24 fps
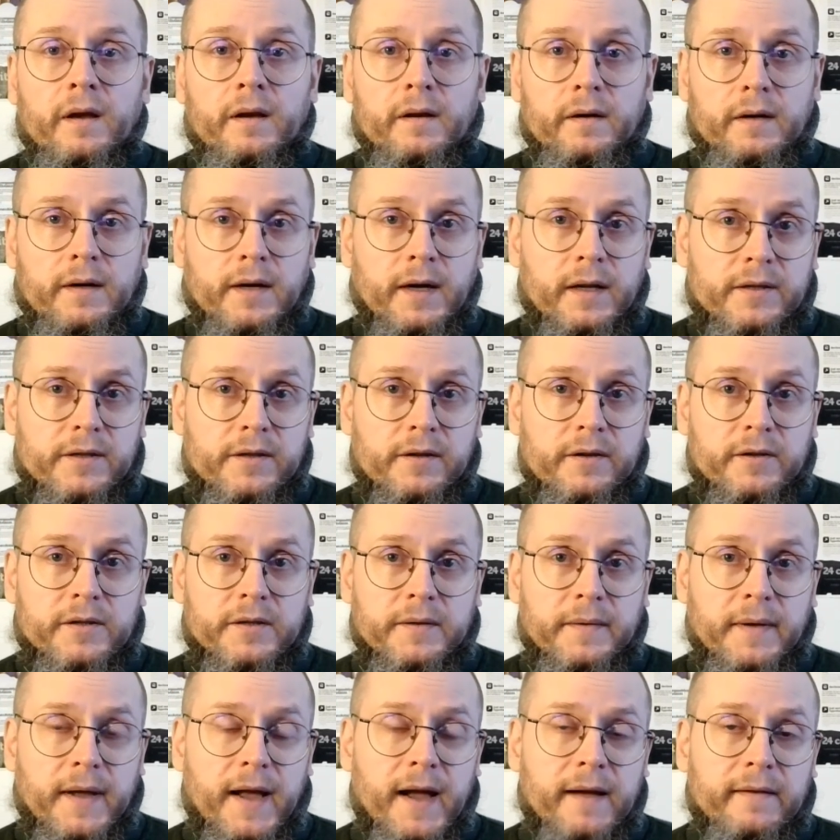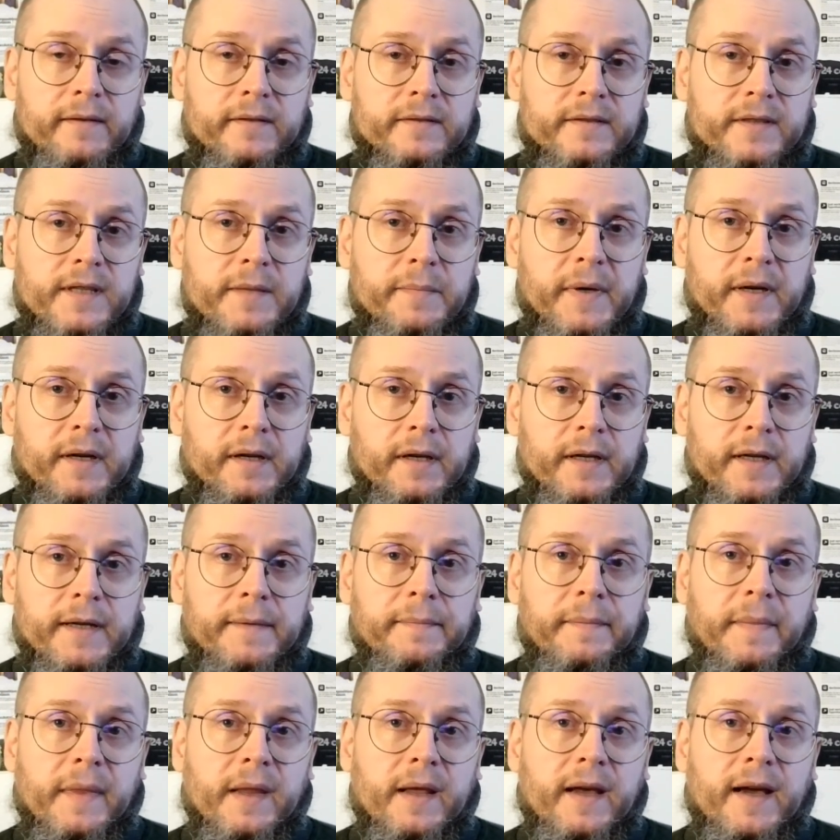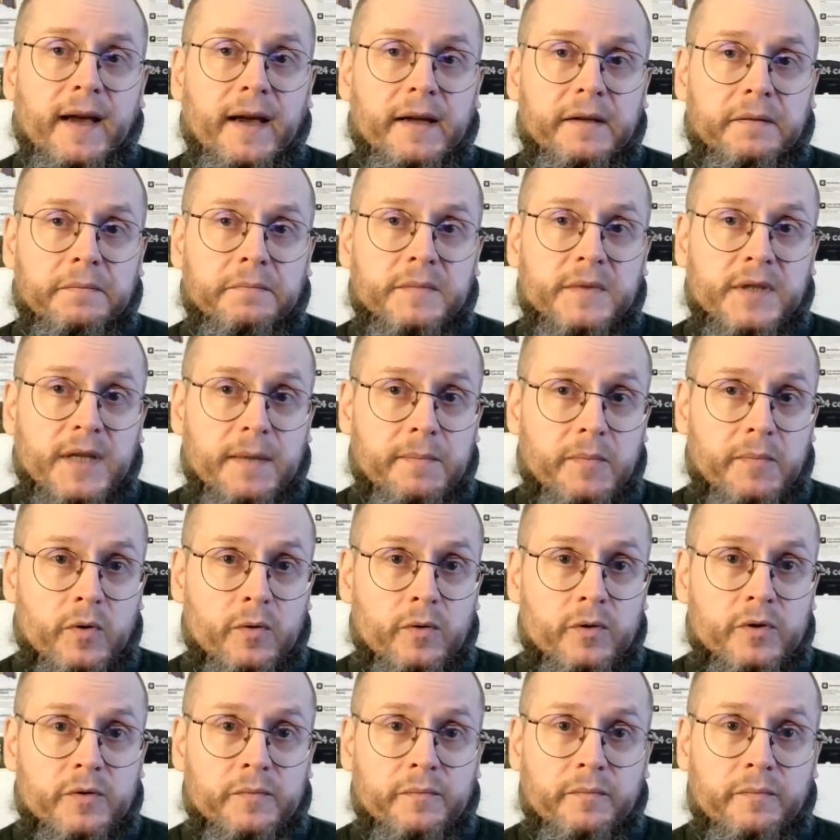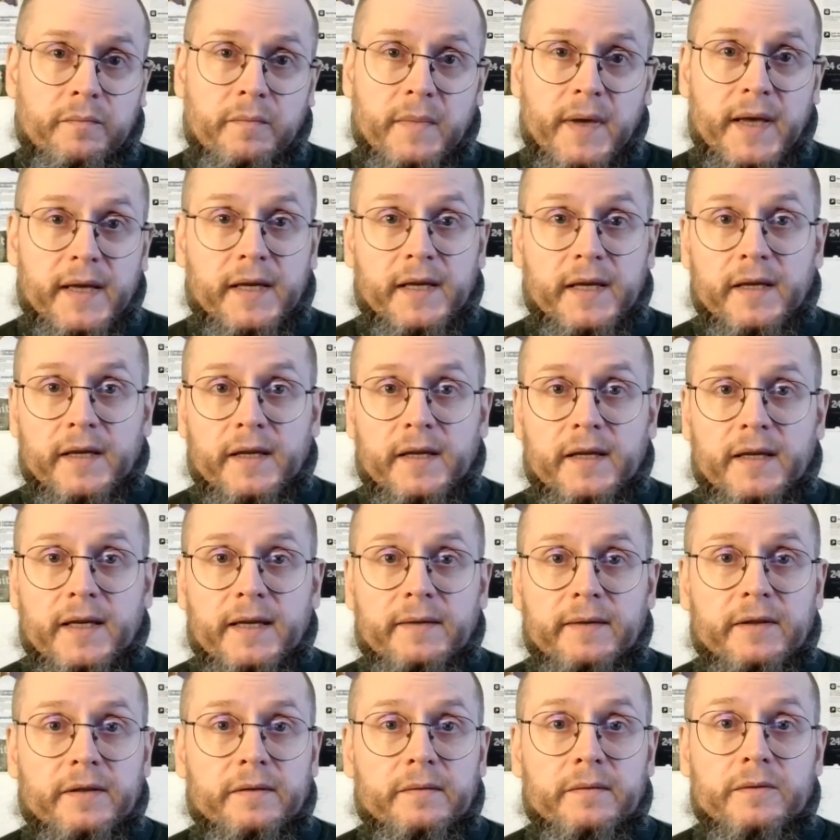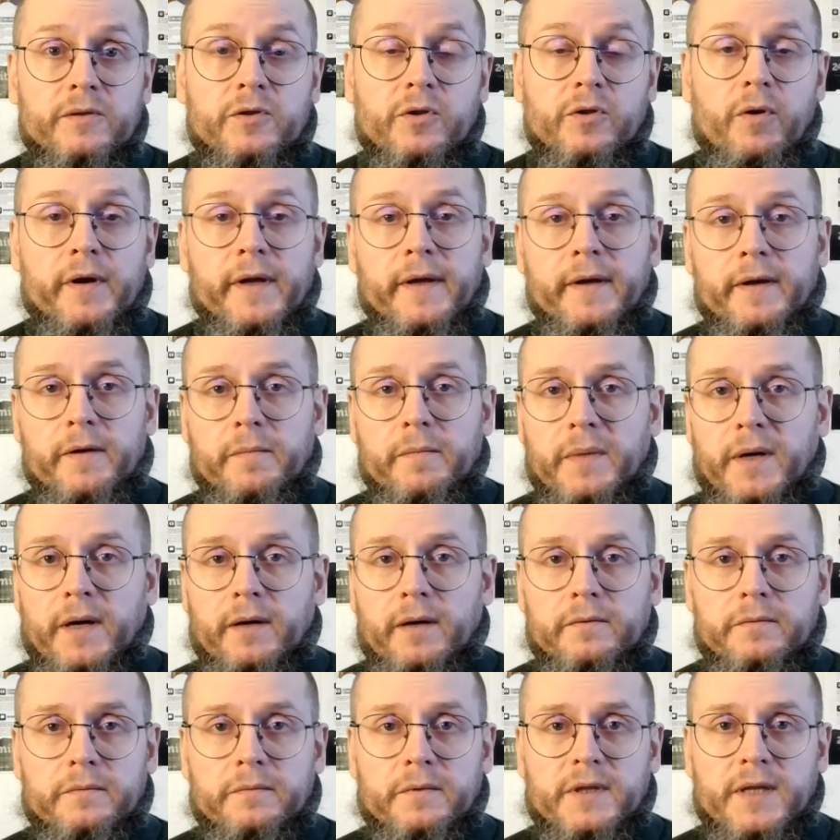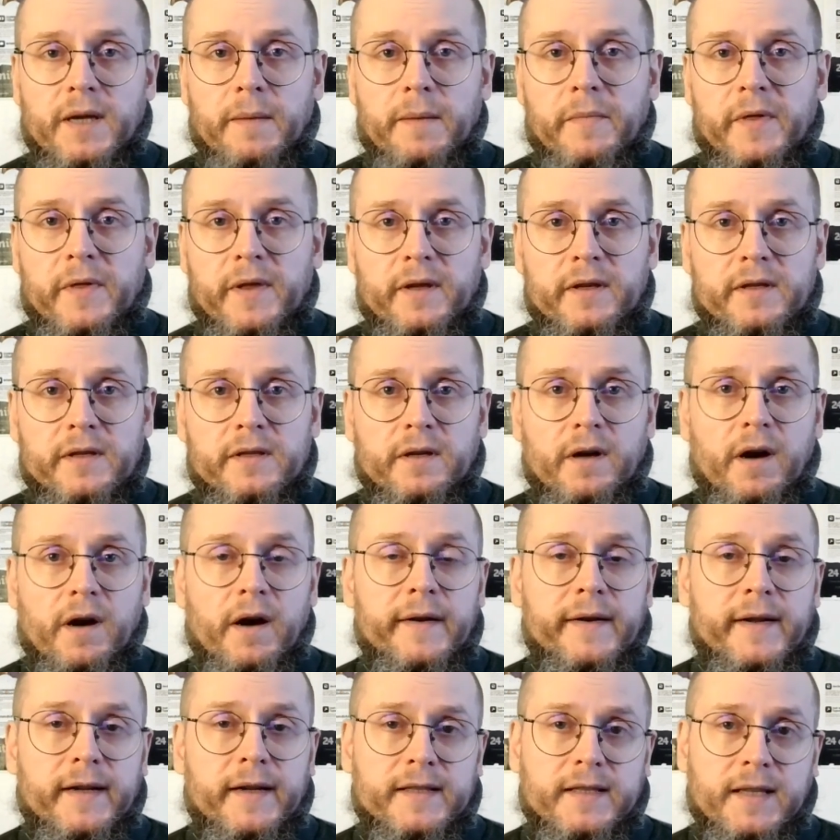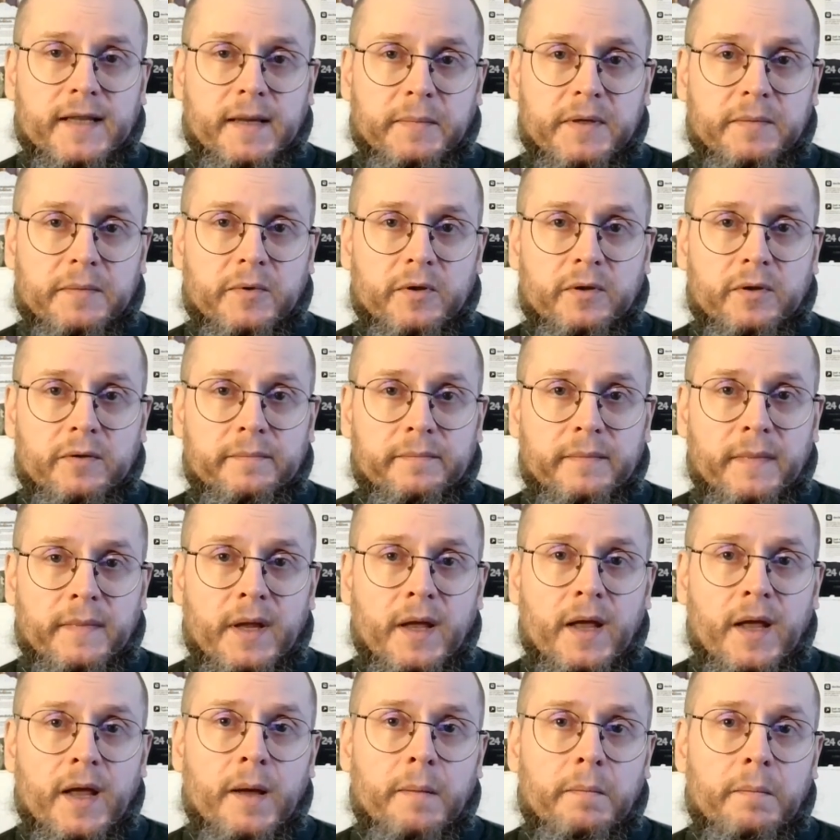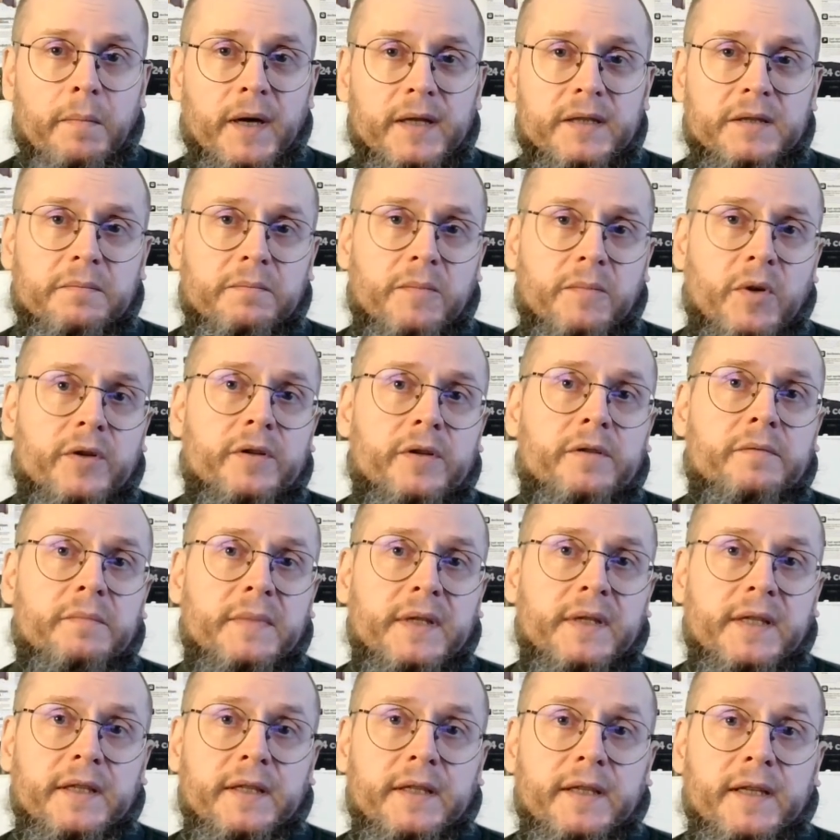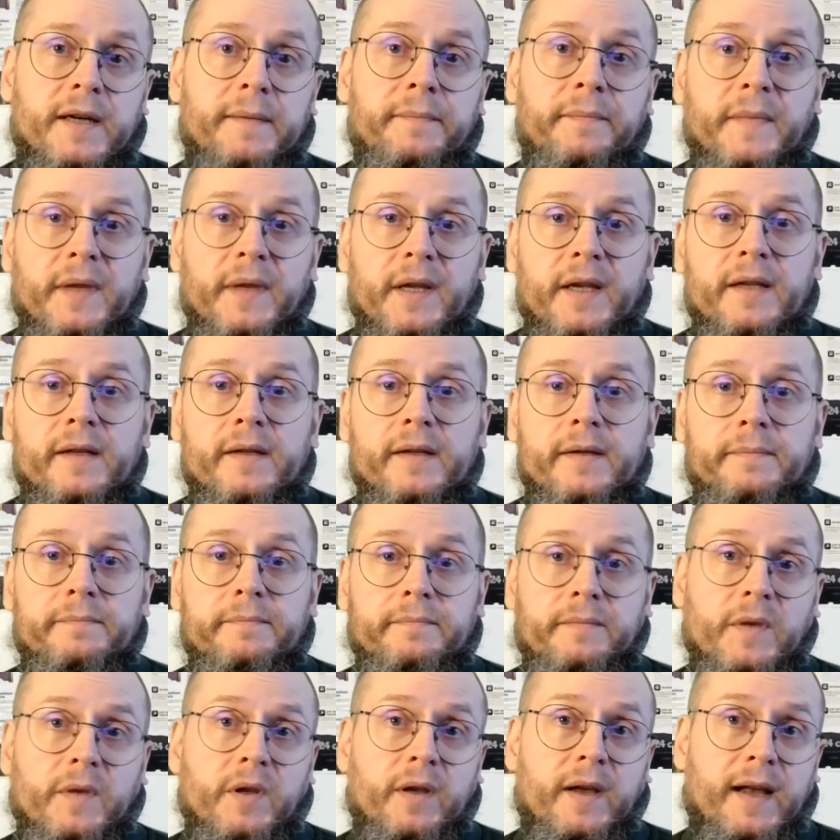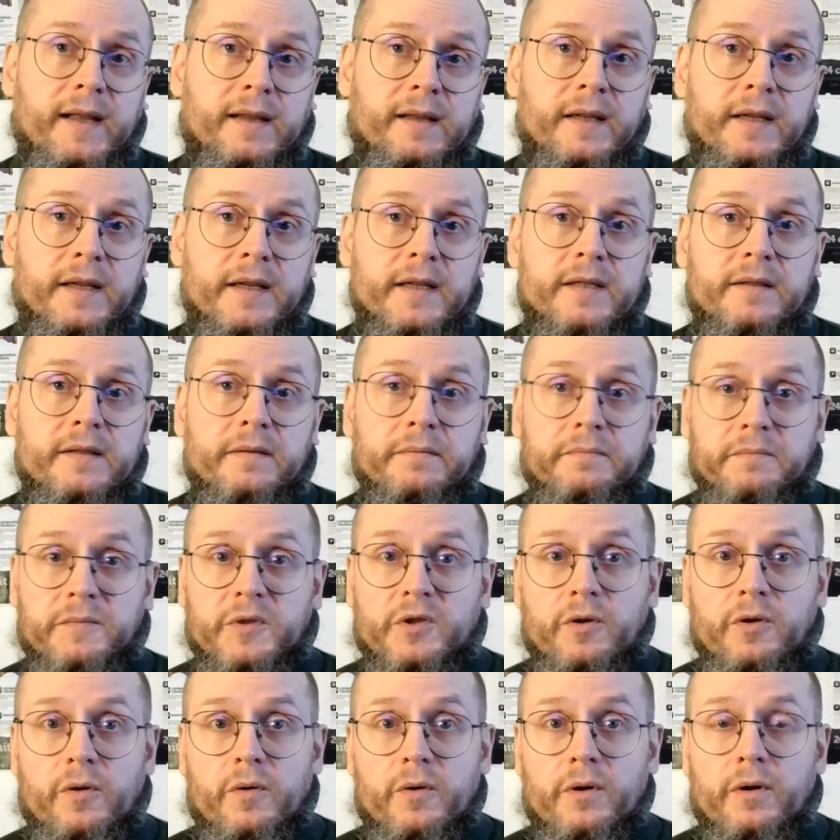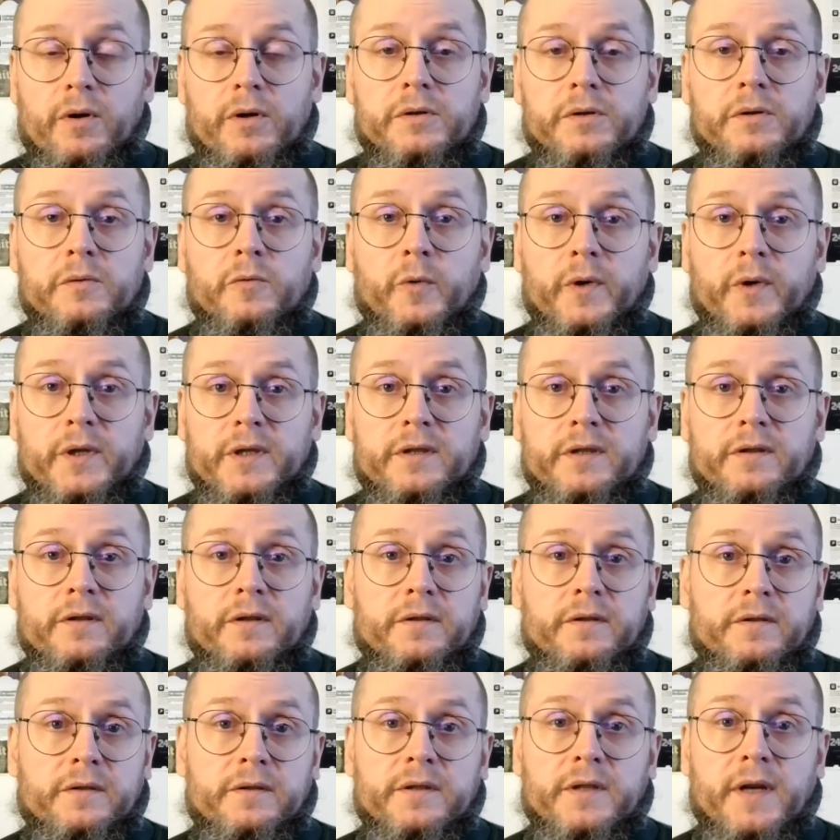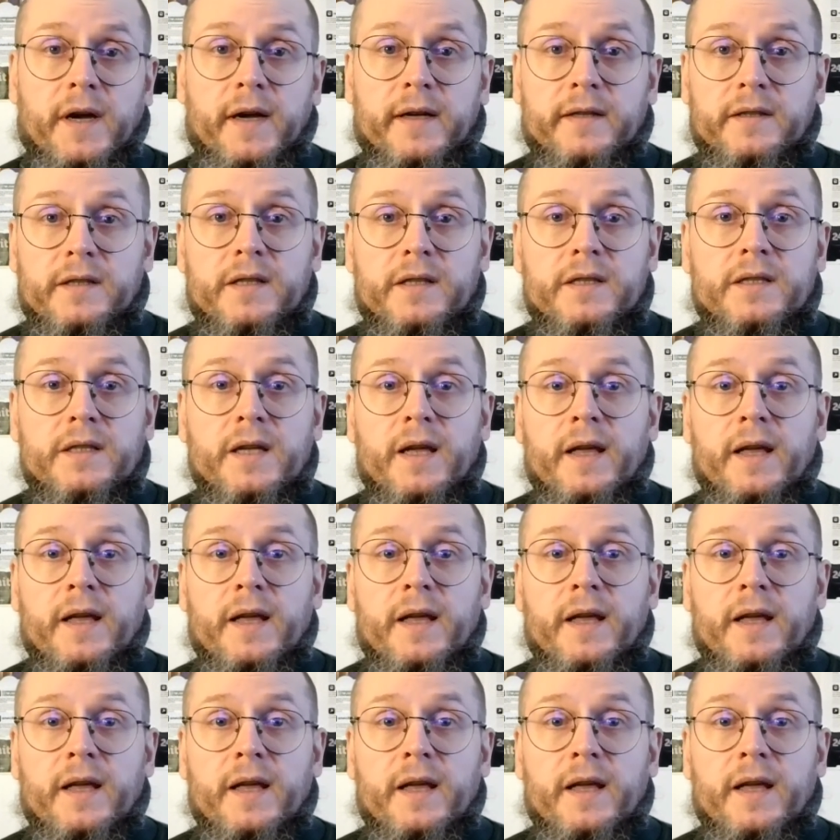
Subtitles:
Cultures have typically had taboos, making even talking about some things unacceptable, but modern media in at least so-called Western societies